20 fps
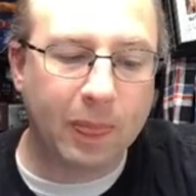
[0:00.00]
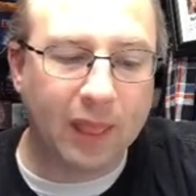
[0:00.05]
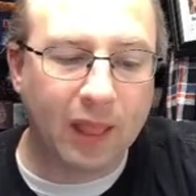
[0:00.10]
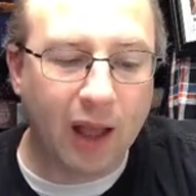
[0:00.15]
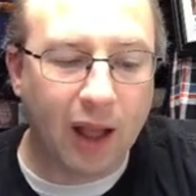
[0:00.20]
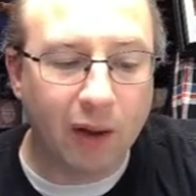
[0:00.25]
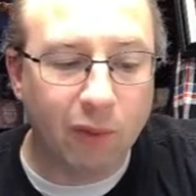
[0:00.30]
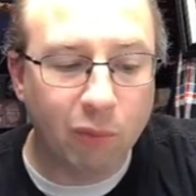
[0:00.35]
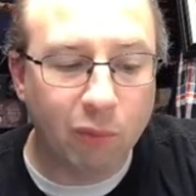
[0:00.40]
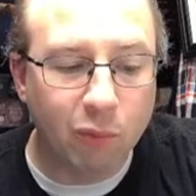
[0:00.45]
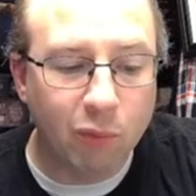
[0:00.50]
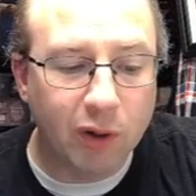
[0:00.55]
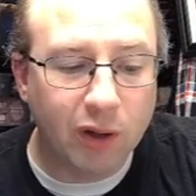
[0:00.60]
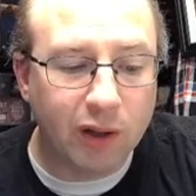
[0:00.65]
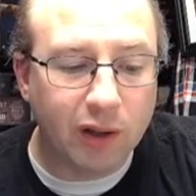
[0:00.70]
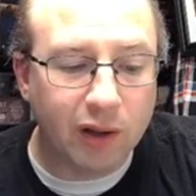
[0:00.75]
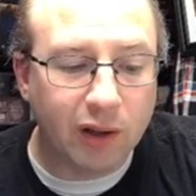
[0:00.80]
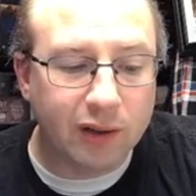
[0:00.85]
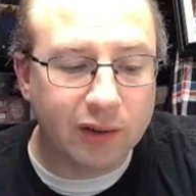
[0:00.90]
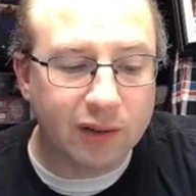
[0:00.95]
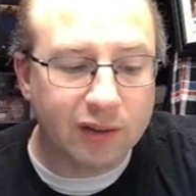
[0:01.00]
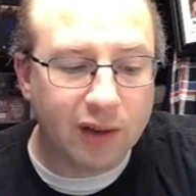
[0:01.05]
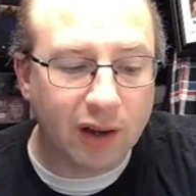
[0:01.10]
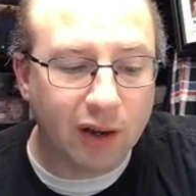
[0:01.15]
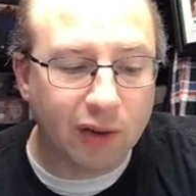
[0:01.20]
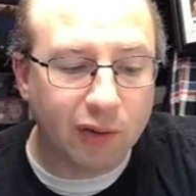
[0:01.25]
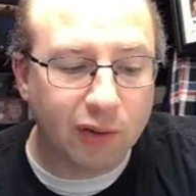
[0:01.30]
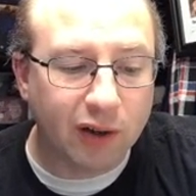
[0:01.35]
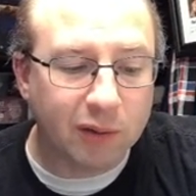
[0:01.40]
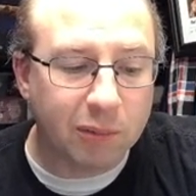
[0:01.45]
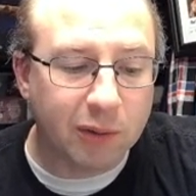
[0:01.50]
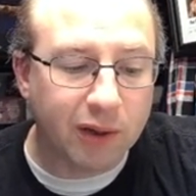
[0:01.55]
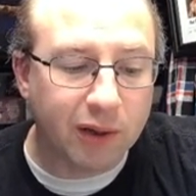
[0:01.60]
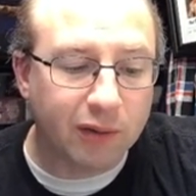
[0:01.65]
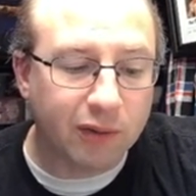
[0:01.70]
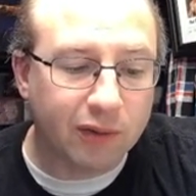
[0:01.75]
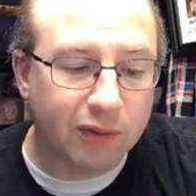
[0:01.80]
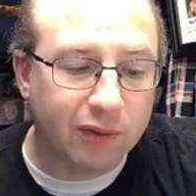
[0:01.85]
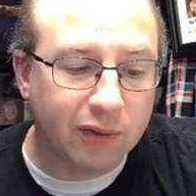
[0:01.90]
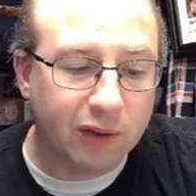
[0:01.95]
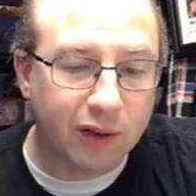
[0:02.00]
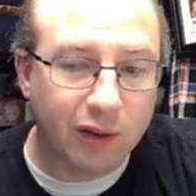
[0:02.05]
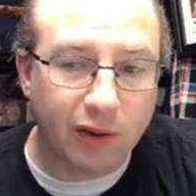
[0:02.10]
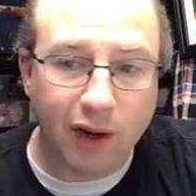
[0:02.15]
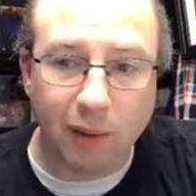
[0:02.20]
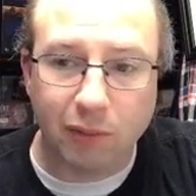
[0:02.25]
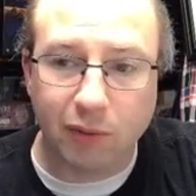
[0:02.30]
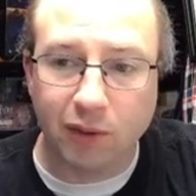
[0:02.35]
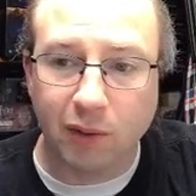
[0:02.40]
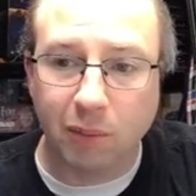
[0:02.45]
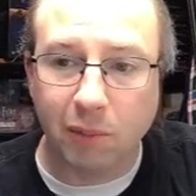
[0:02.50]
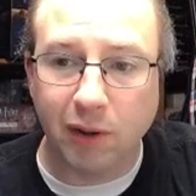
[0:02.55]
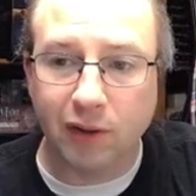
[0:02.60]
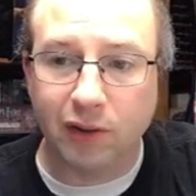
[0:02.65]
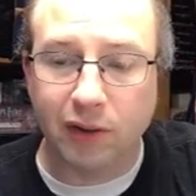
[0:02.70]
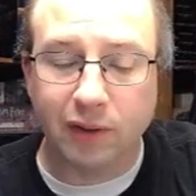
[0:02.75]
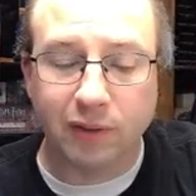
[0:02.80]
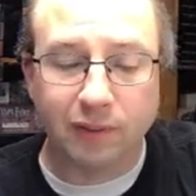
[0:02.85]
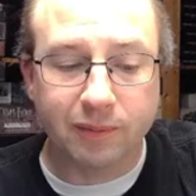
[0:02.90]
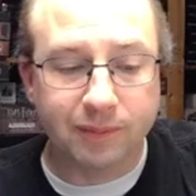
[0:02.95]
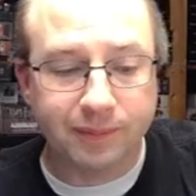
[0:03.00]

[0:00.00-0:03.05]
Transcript: i really like these contrast paints they're absolutely amazing